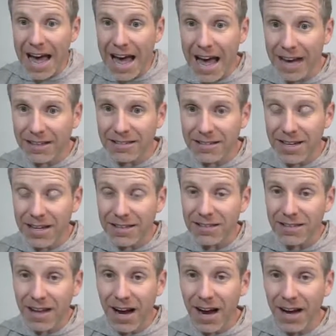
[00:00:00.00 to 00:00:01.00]

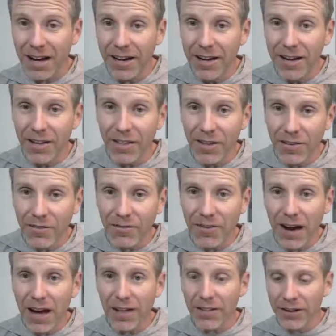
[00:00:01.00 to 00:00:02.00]
access God the
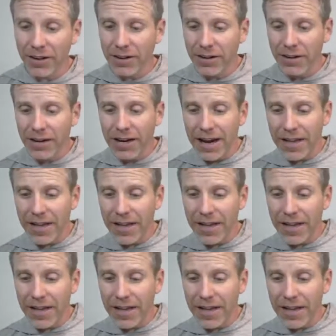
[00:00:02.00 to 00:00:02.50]
Father.